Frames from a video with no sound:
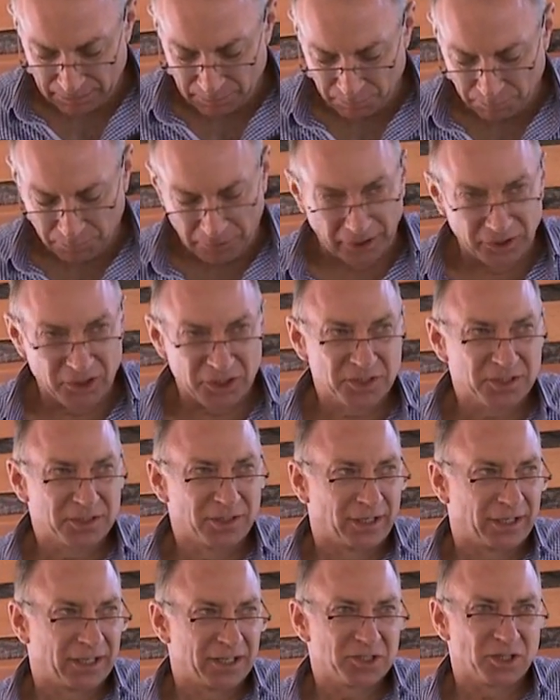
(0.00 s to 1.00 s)
But
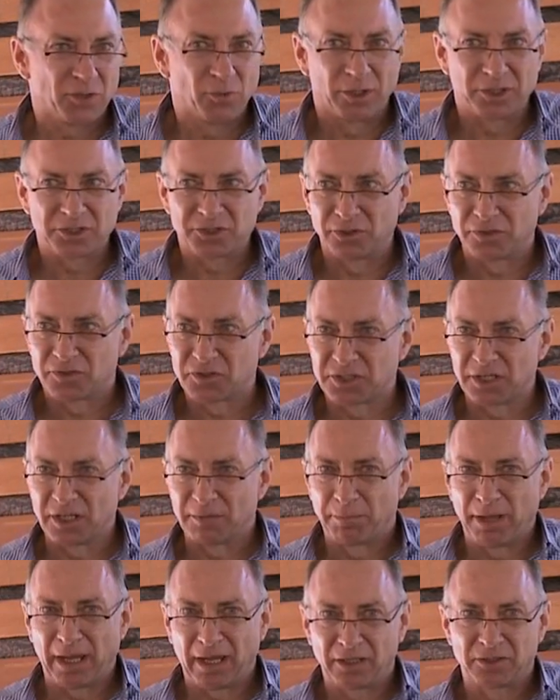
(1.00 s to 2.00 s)
I guess I want to sort of step
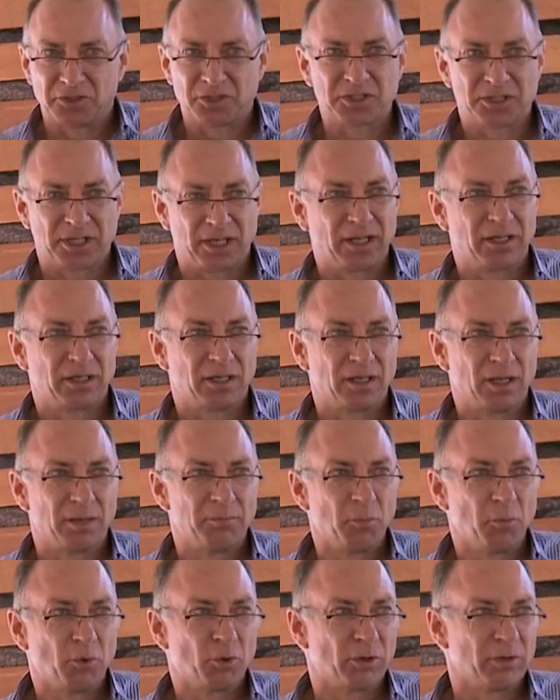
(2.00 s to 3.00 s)
back and just take a
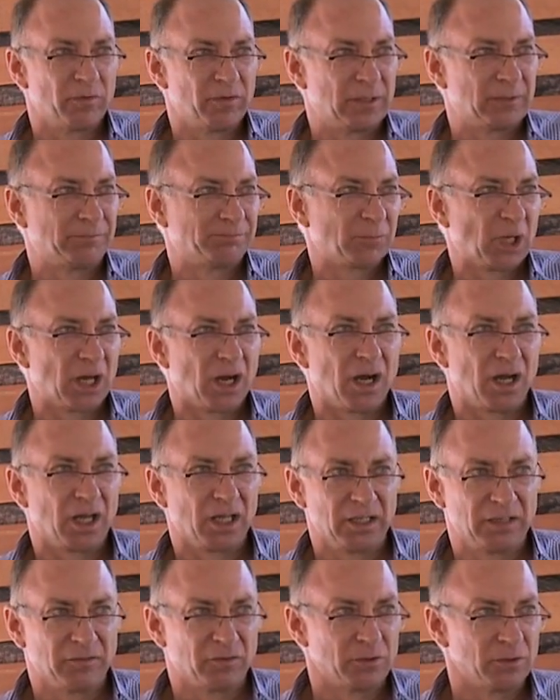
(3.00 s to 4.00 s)
more of a
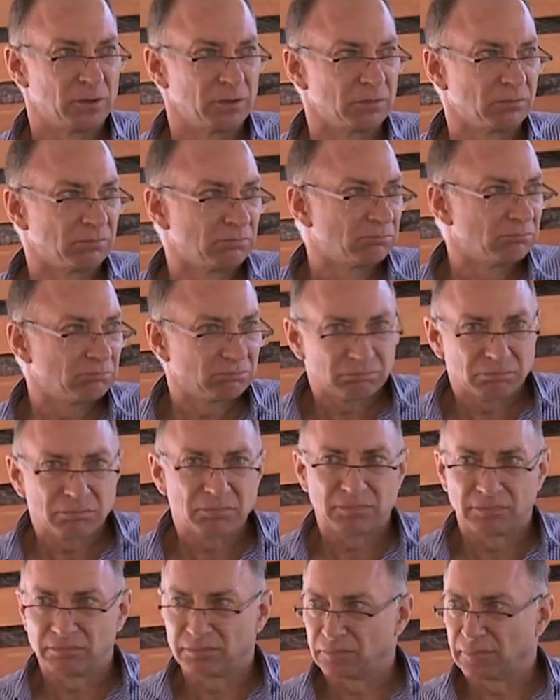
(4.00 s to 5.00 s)
high-level
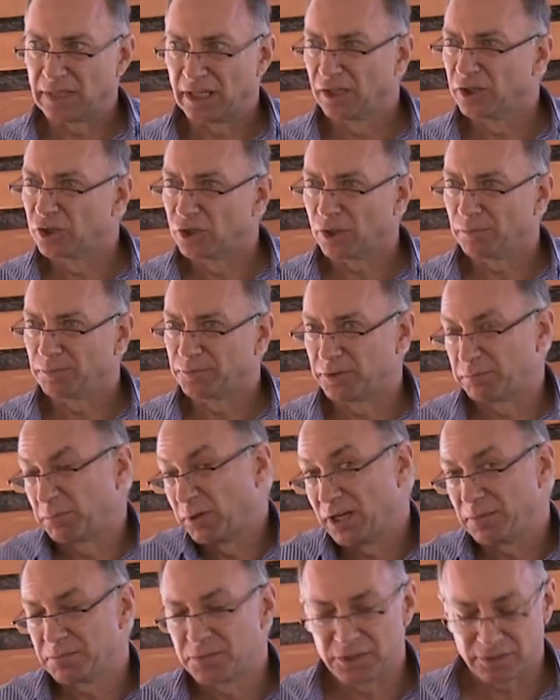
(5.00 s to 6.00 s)
helicopter,
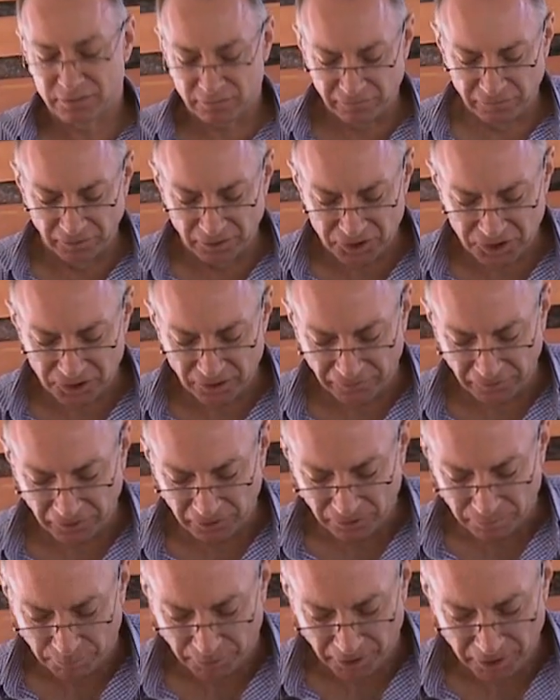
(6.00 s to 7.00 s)
perhaps philosophical
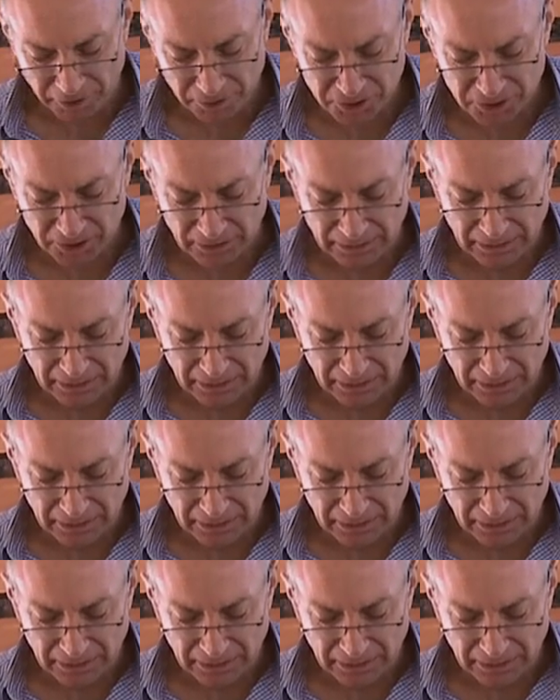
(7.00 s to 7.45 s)
approach,